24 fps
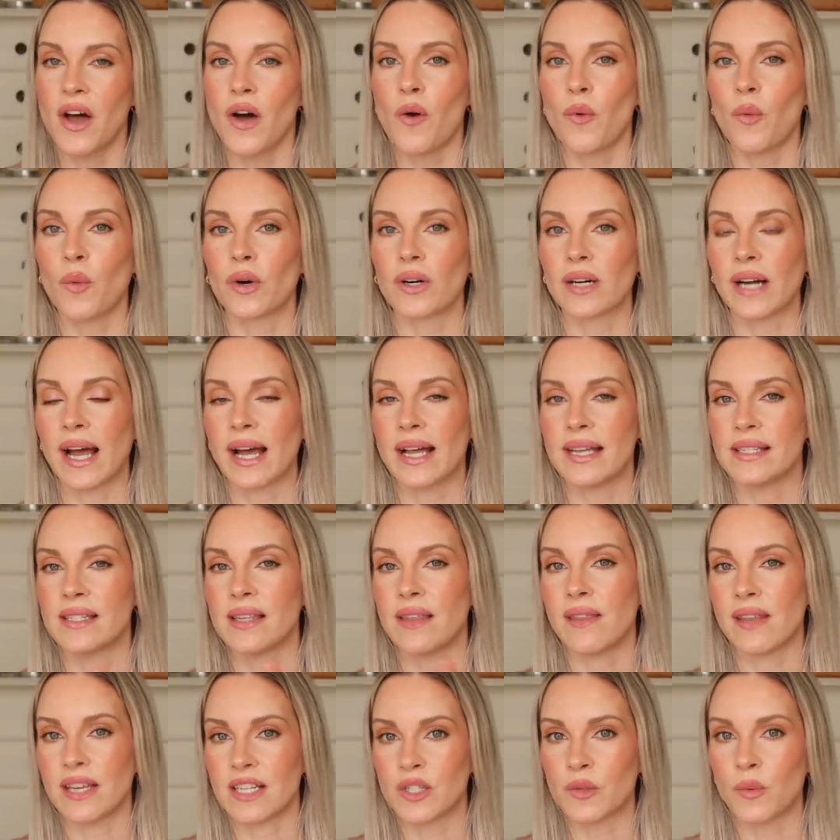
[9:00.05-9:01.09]
whereas
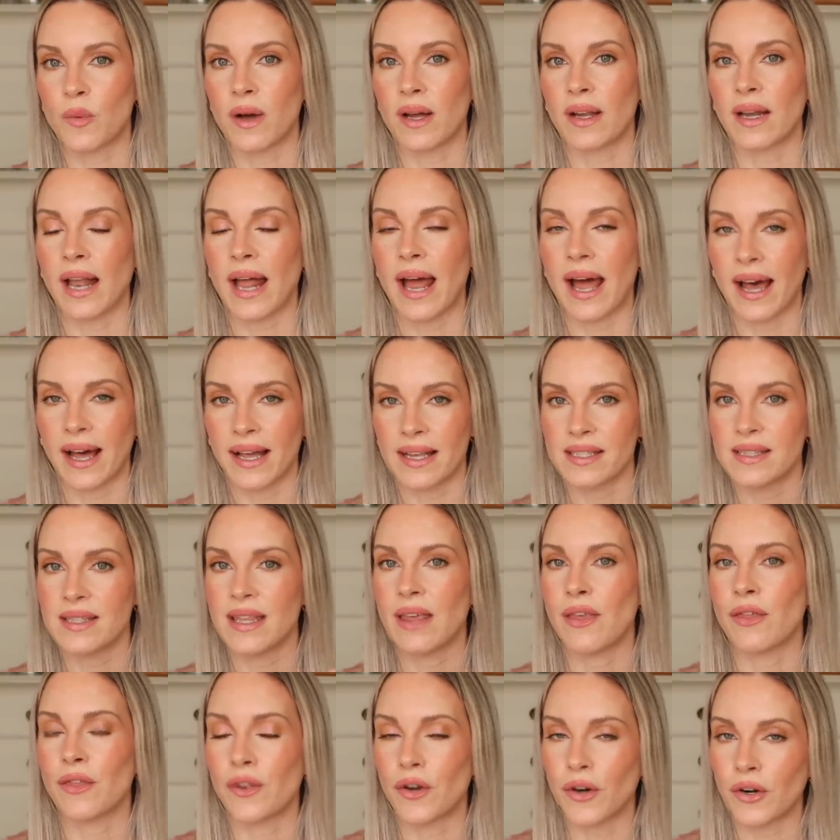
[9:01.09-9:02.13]
this one has
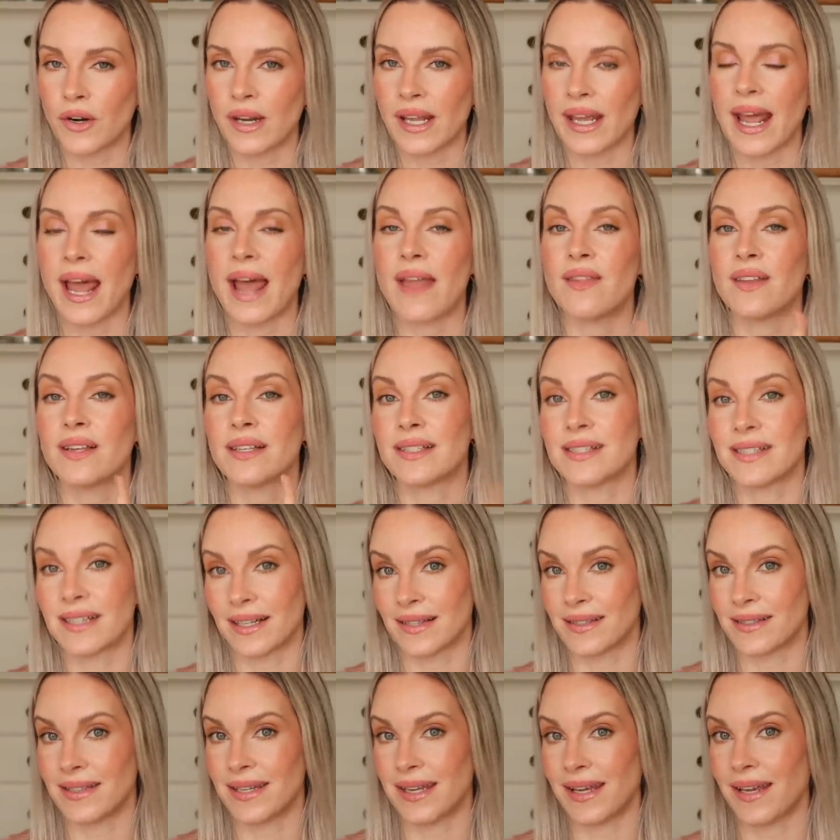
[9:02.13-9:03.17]
the 30 and the
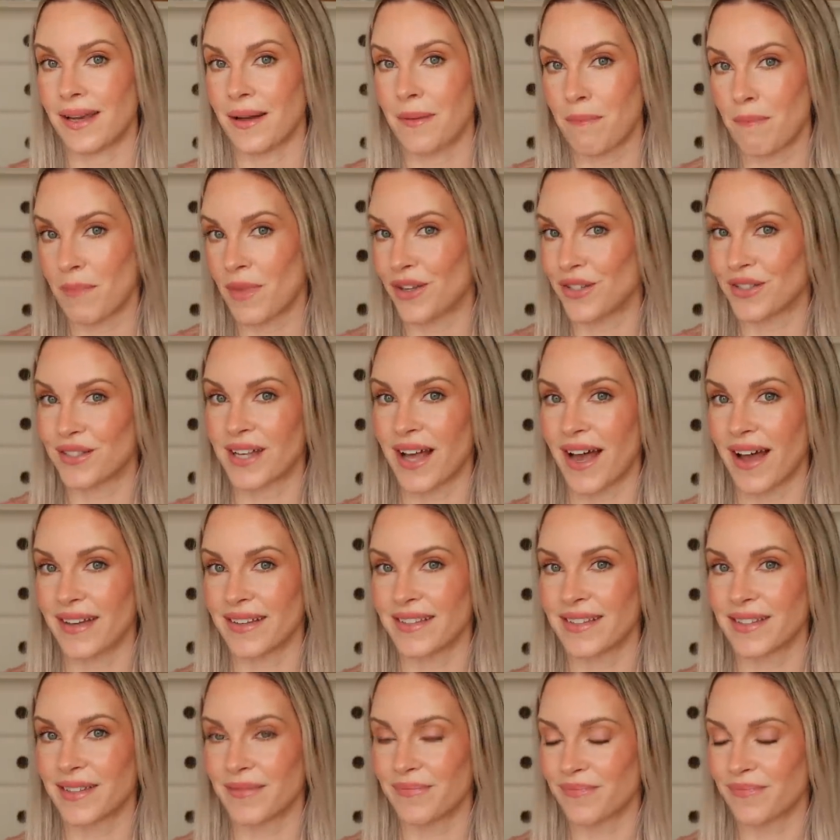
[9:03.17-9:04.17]
60 ml size.